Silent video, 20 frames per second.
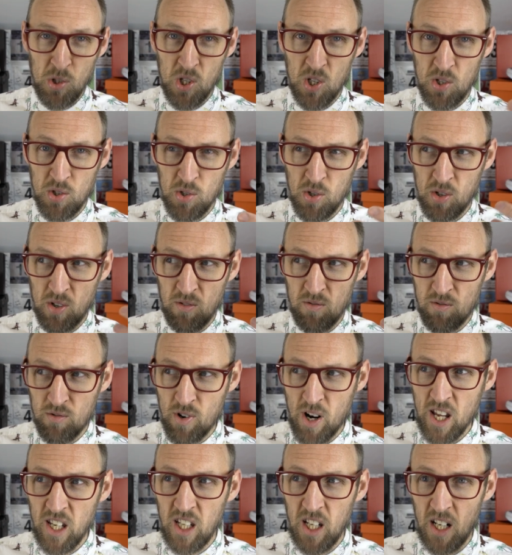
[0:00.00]
to sort of
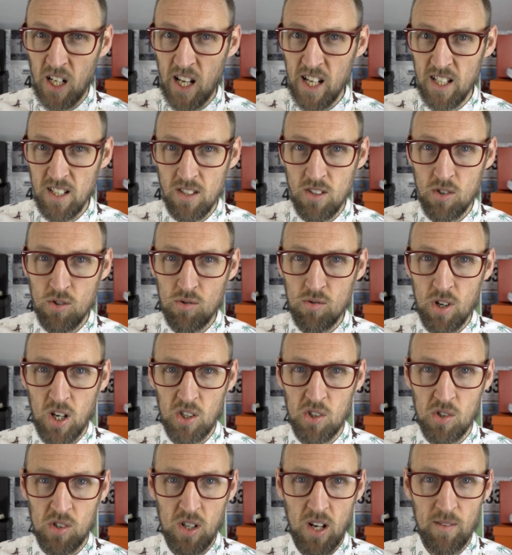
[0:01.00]
regulate
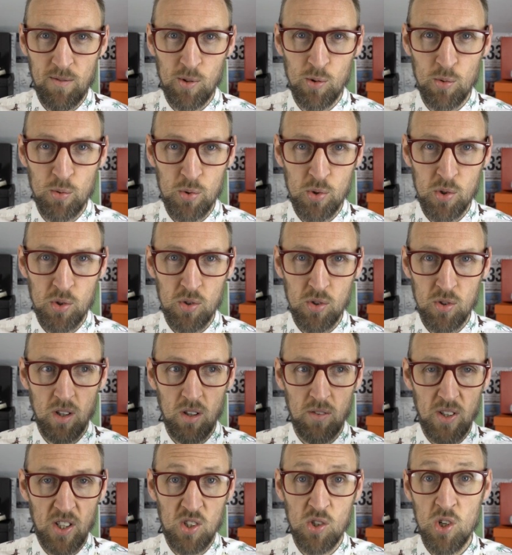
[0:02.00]
stress levels
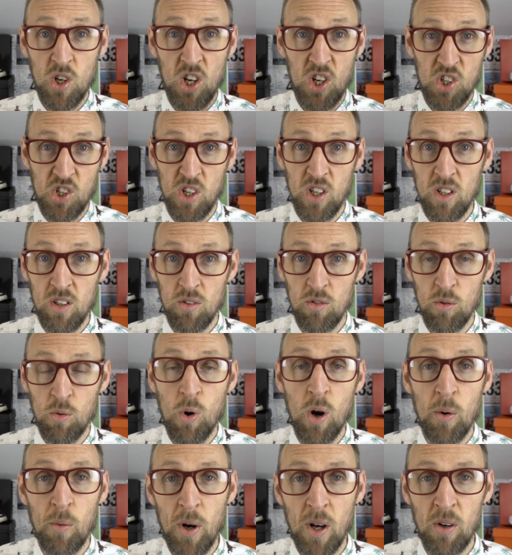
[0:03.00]
of exertion
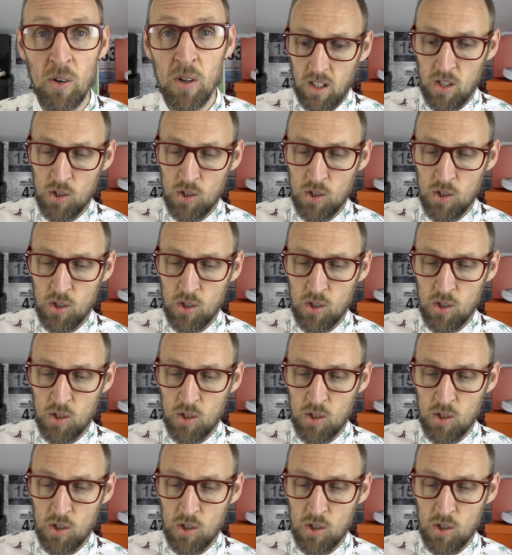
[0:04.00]
quite well.